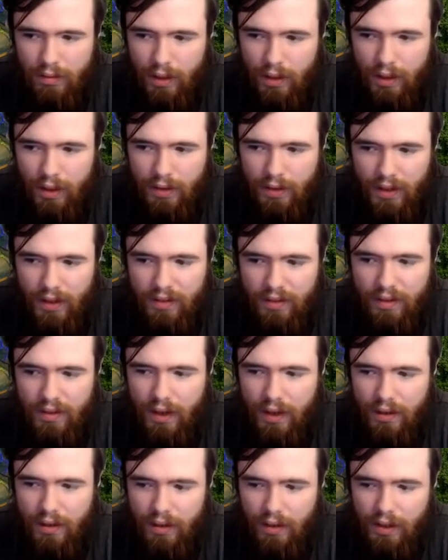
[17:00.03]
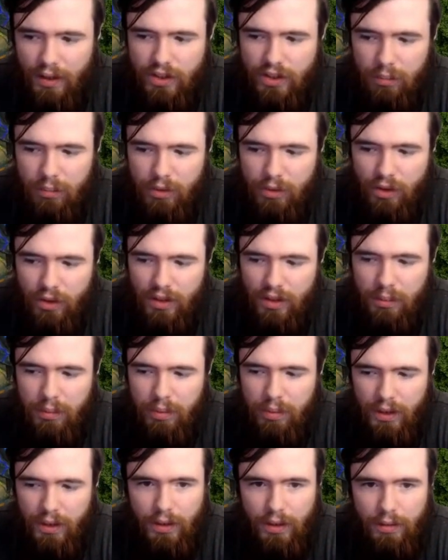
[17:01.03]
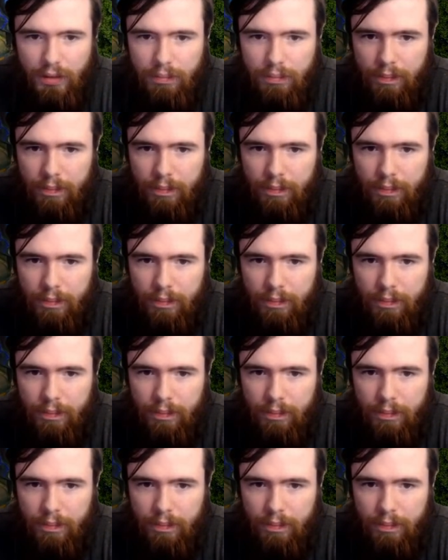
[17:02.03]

In this deck, it summons out DPE.